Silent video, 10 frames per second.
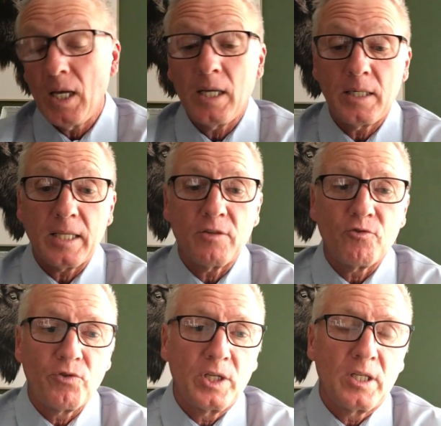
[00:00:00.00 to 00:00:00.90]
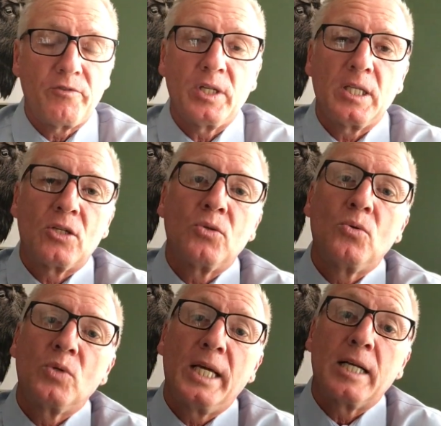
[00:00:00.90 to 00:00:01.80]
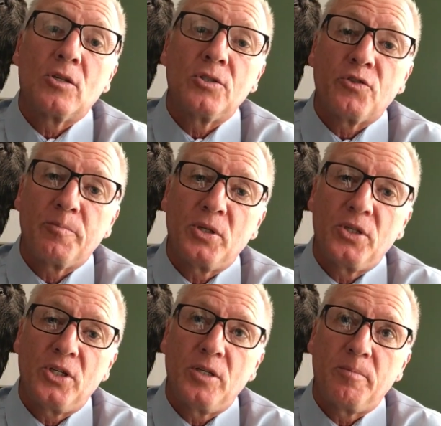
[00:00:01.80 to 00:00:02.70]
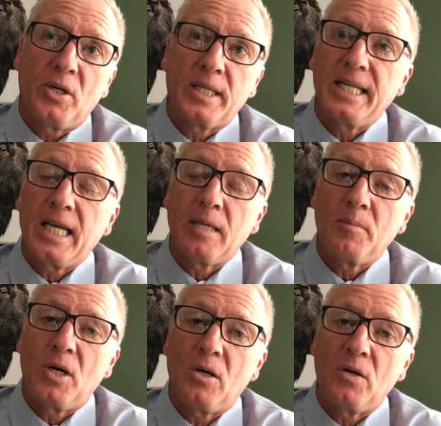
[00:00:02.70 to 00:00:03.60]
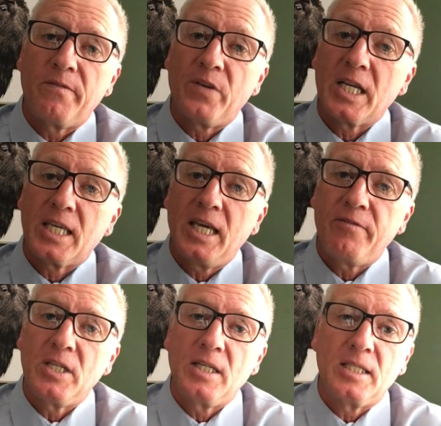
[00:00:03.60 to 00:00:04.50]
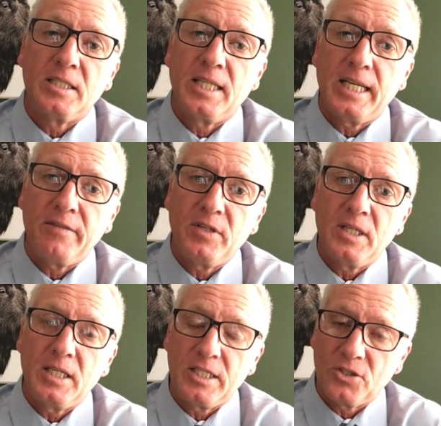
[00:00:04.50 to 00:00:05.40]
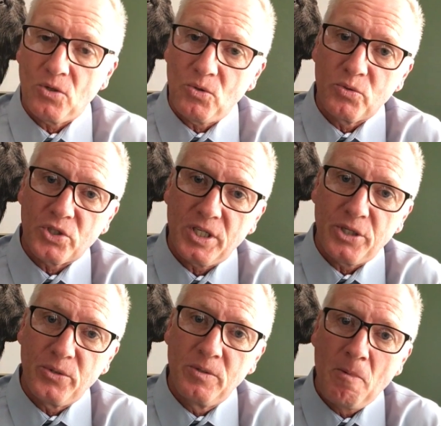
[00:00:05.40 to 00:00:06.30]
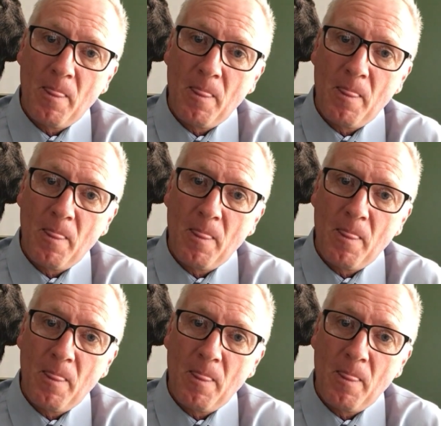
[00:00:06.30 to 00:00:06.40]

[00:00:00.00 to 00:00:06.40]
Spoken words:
another really, really cool young entrepreneur by the name of Kevin David is also